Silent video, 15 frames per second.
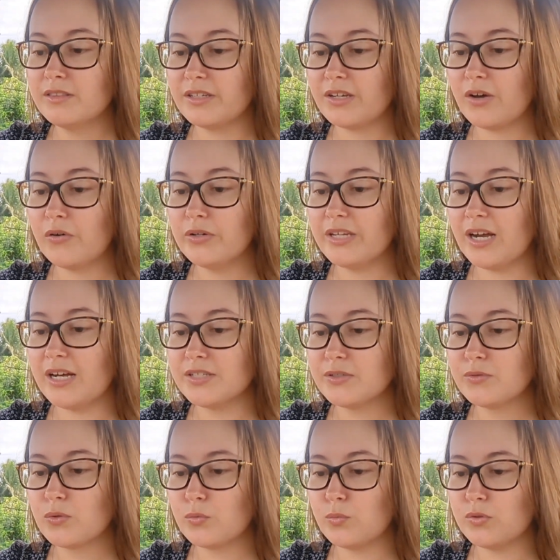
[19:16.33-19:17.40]
The courtyard
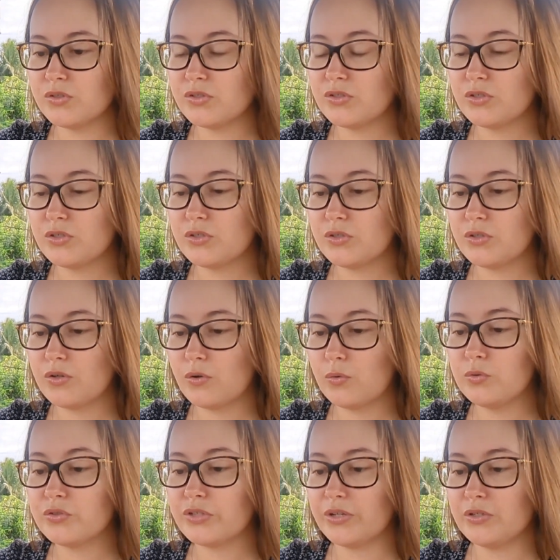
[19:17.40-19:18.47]
was
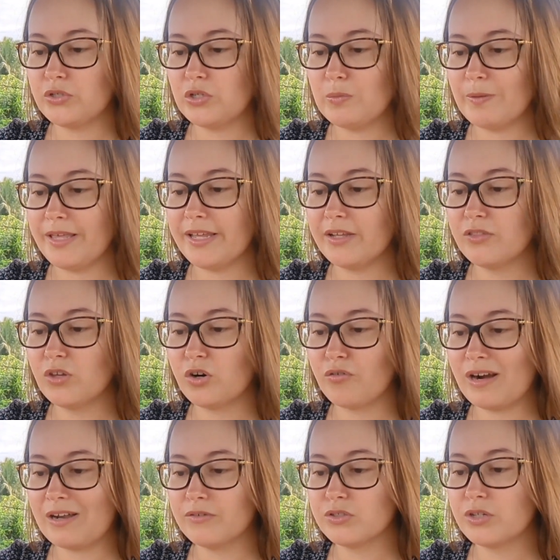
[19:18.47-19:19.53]
also too big, the
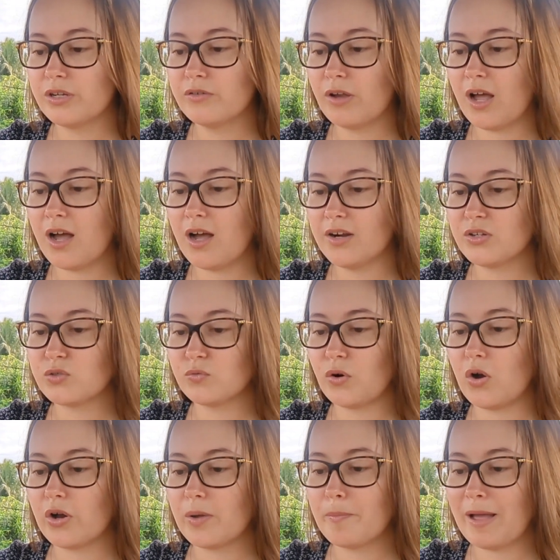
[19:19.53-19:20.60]
ground hard as
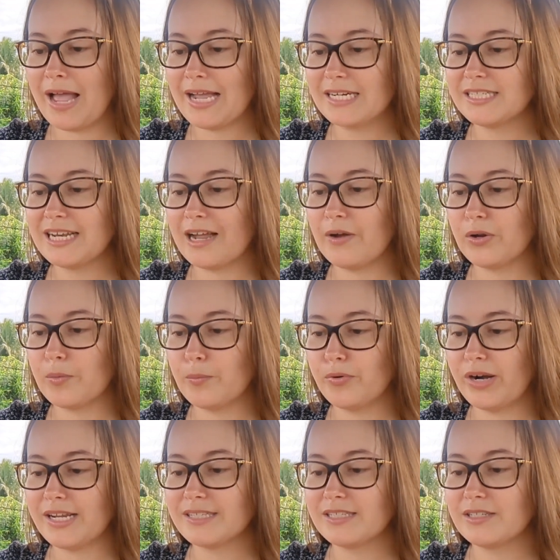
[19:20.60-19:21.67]
rock, packed down,
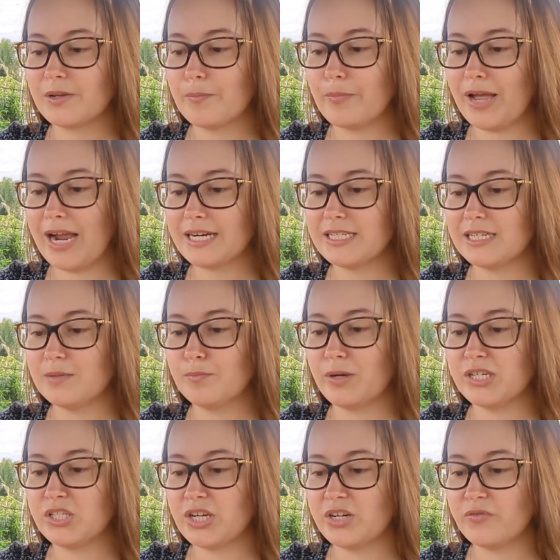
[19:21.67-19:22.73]
compressed, compacted
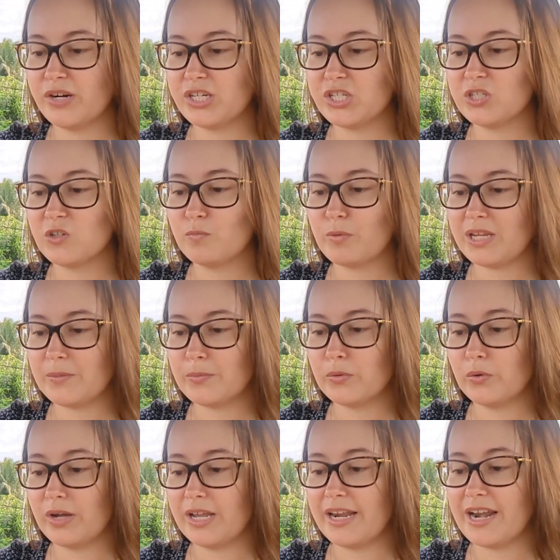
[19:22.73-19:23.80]
by generations of
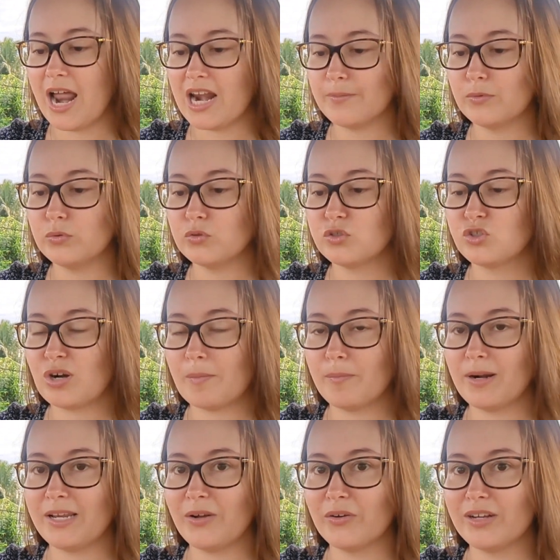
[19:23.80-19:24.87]
people and animals
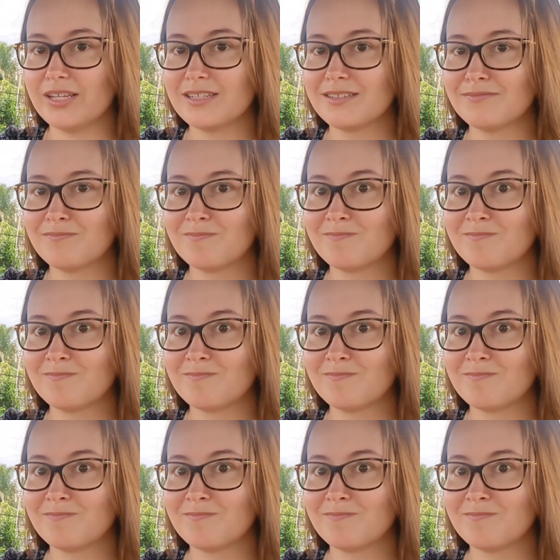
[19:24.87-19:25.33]
trampling on it.